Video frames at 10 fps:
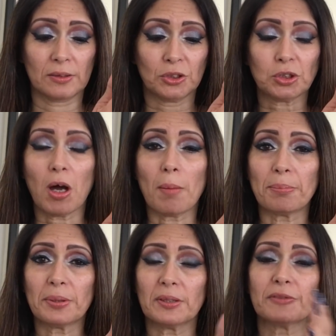
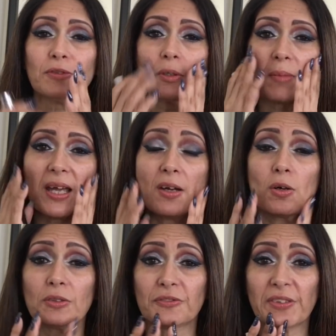drop for my
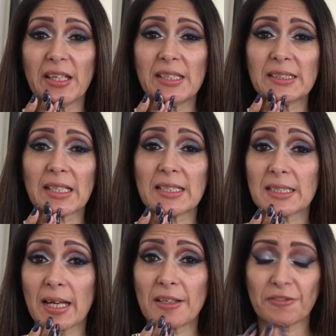whole face,
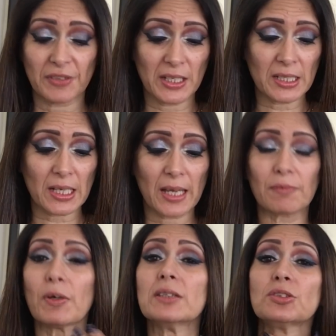entire face,
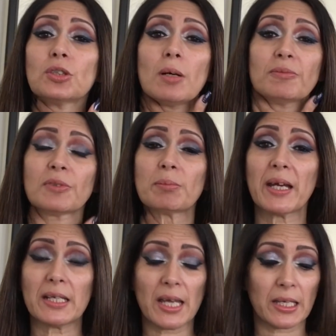and one drop for
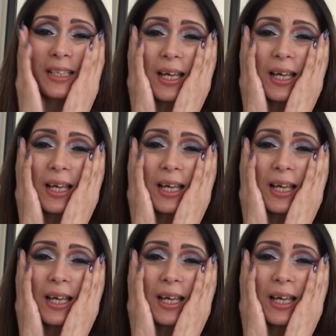my neck,